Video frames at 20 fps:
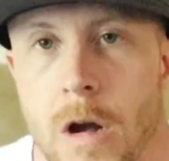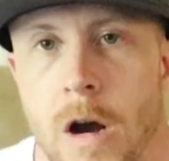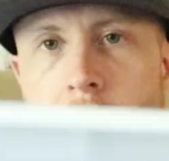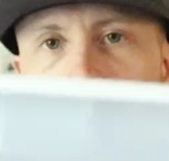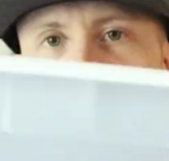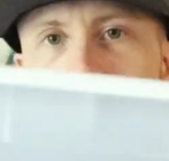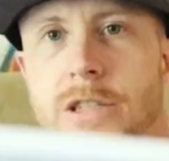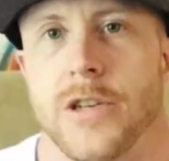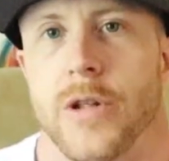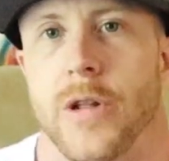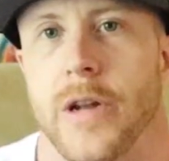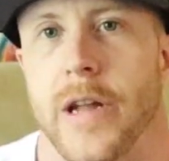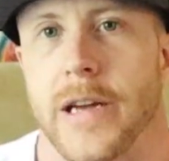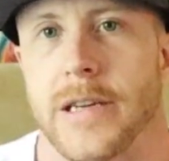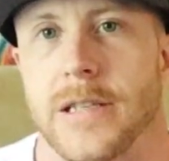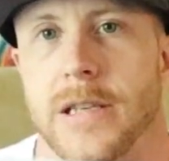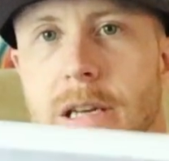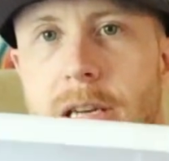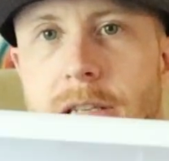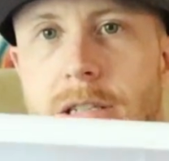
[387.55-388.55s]
Alright, so the
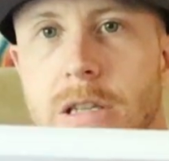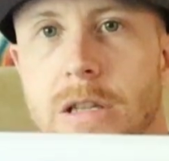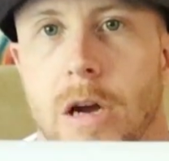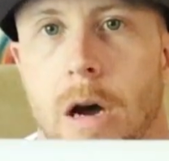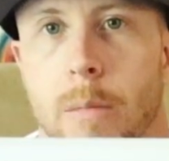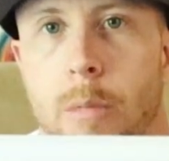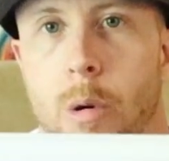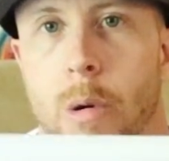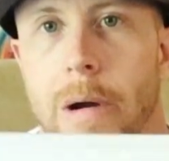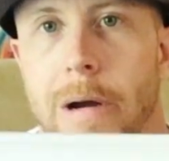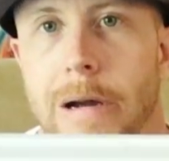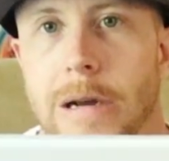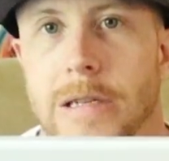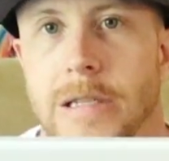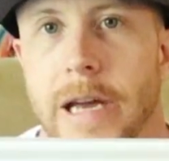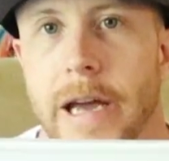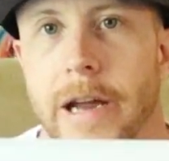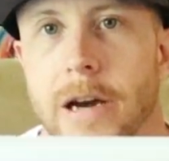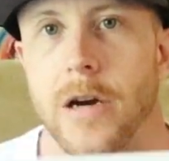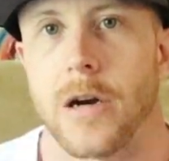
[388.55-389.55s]
next thing is a Tupperware
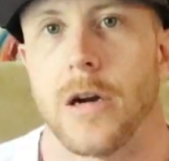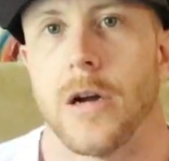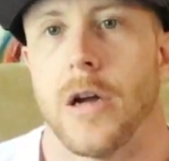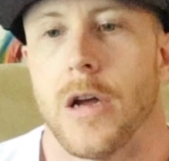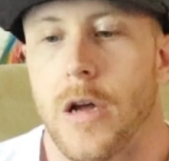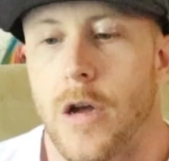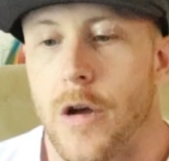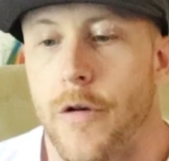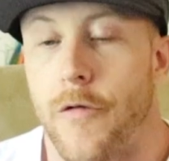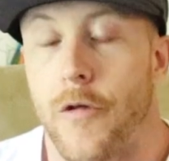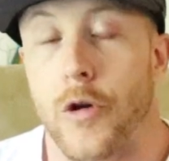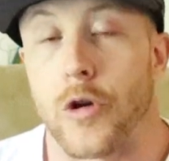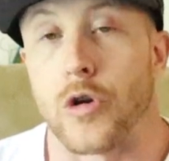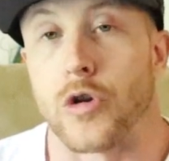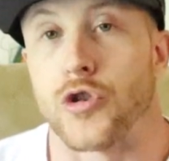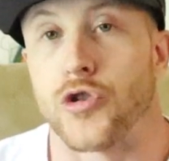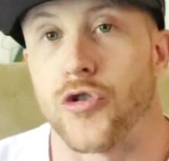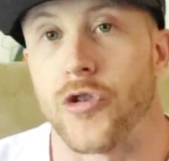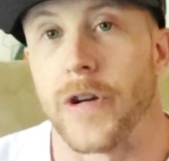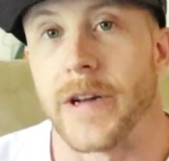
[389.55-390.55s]
container for your
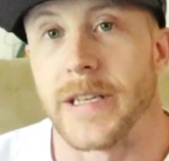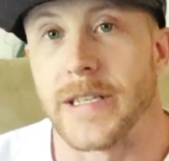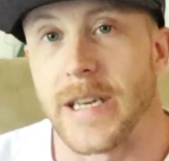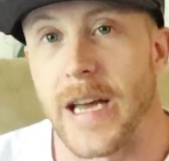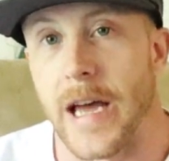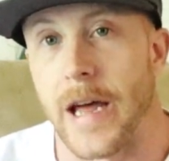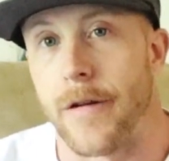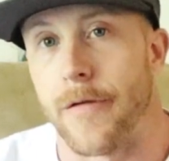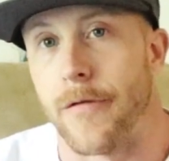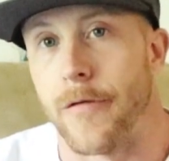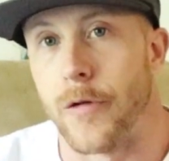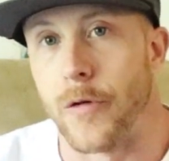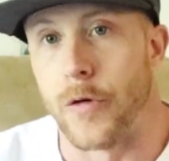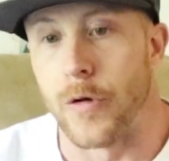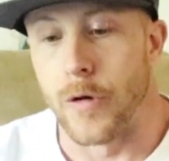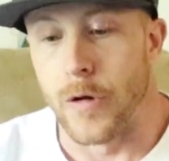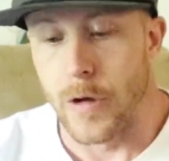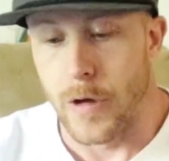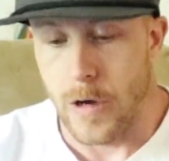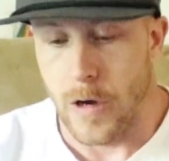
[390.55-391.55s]
treats and
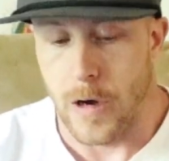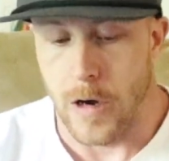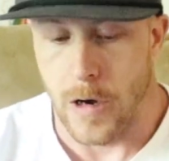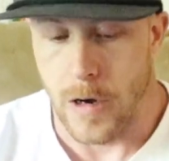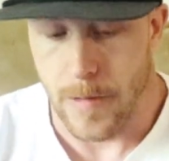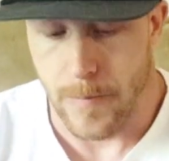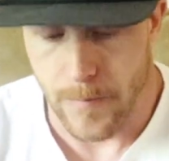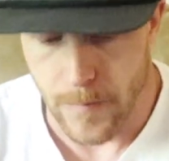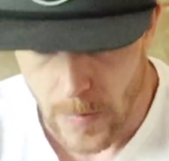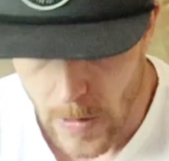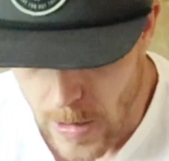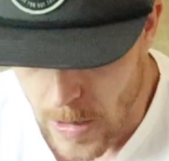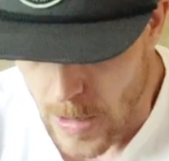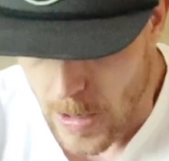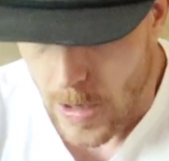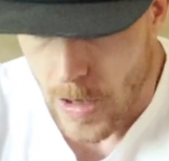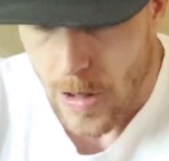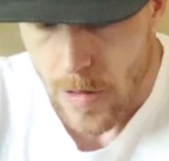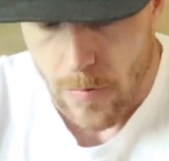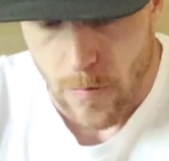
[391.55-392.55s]
food.
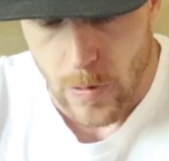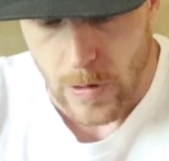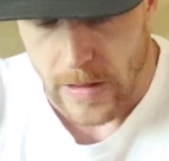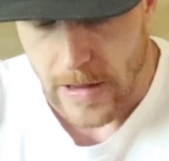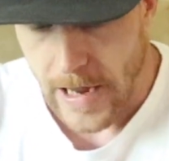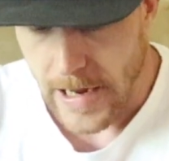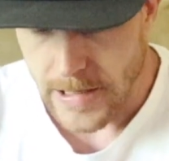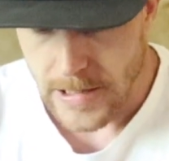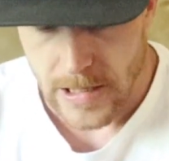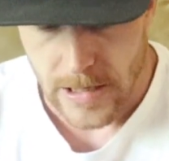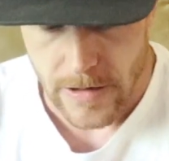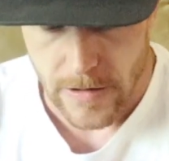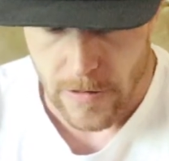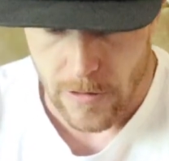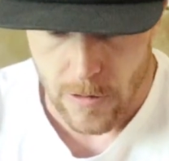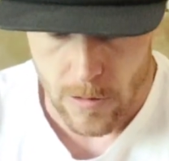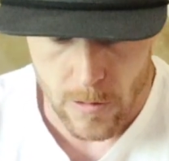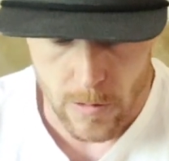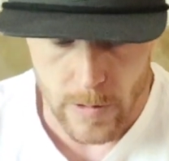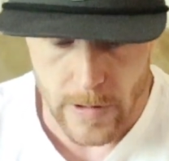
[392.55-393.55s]
What that's going to
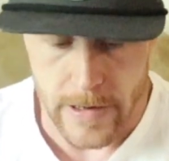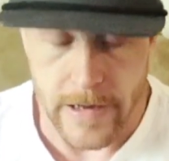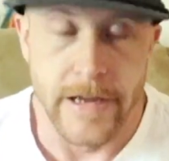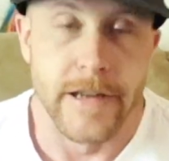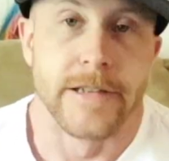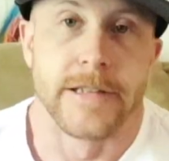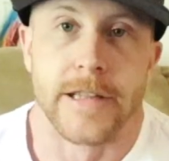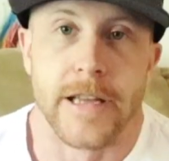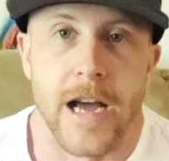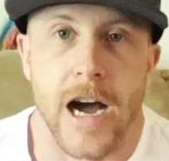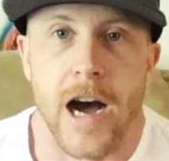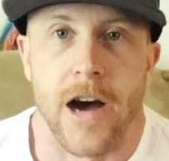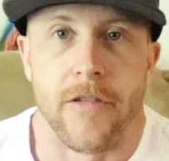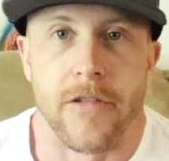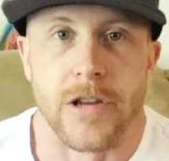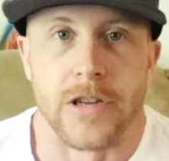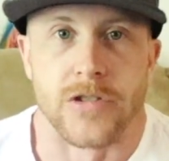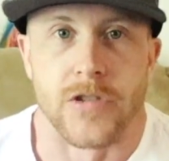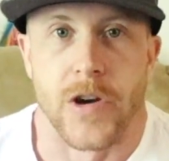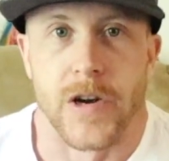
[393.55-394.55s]
do is the
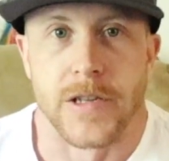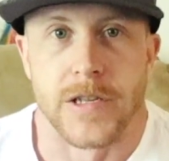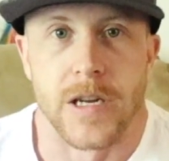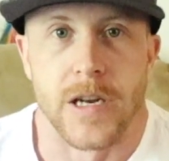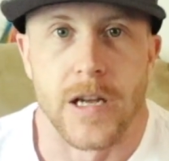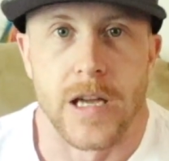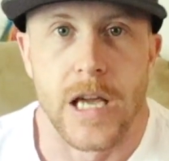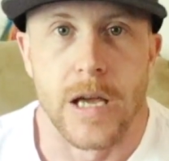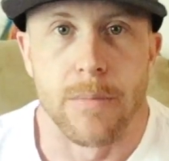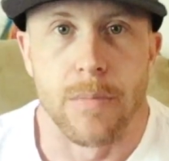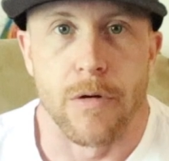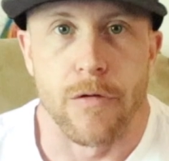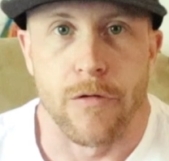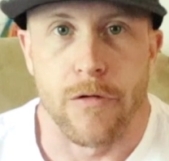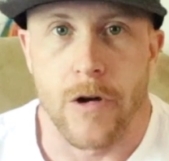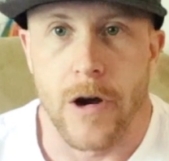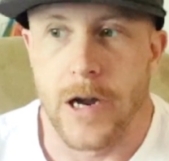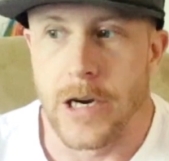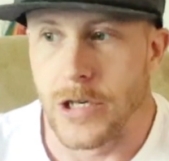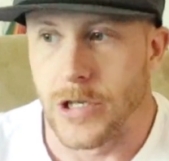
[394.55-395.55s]
obvious, right? It's going to keep it
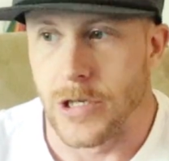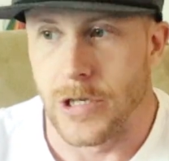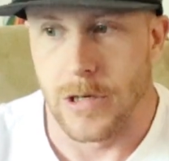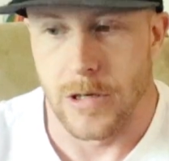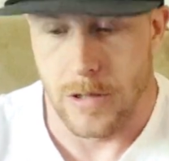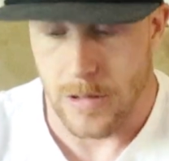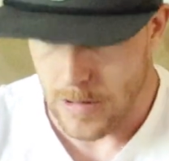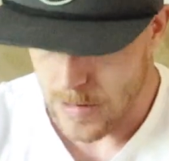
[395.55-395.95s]
fresh.